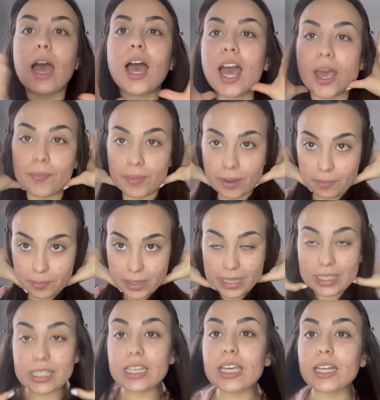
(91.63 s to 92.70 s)
I'm a
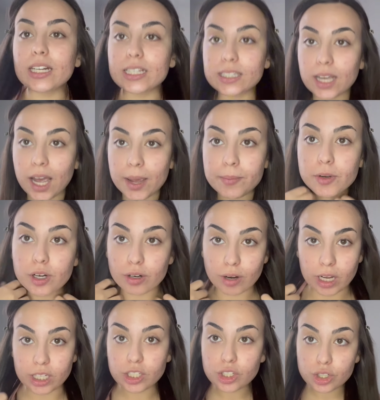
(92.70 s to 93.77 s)
bit in a time
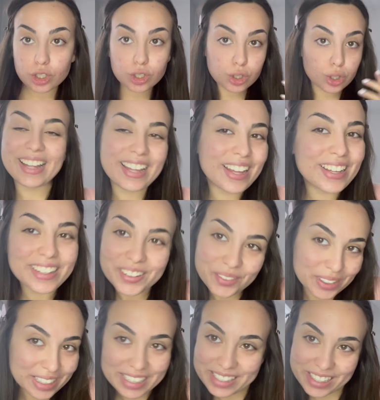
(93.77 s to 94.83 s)
crunch.
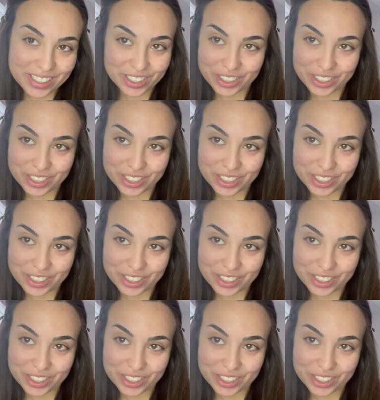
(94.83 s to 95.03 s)
What else is